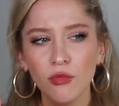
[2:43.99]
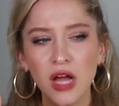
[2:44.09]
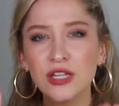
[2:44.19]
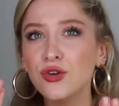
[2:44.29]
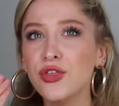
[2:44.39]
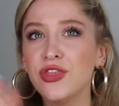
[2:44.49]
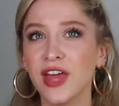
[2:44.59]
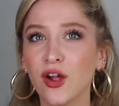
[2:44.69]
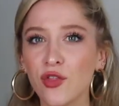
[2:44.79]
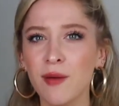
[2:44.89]
a little
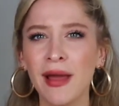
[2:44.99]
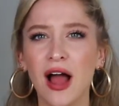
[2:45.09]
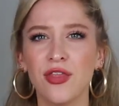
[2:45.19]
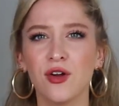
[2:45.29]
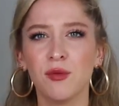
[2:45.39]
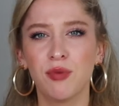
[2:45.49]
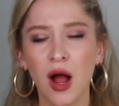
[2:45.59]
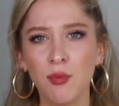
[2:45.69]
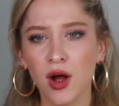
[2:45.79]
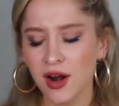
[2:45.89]
thicker than my other
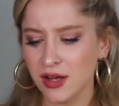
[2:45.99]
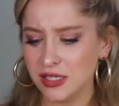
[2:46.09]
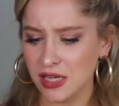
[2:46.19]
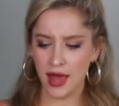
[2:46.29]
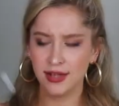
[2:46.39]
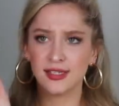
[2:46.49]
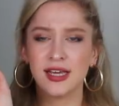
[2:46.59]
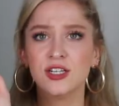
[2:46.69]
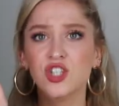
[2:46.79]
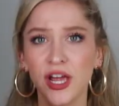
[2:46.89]
brow products and it's
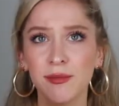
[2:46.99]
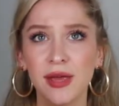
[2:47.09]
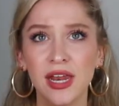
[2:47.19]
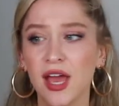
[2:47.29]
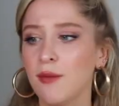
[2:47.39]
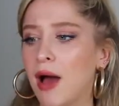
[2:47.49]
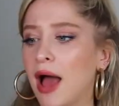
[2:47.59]
in shade medium.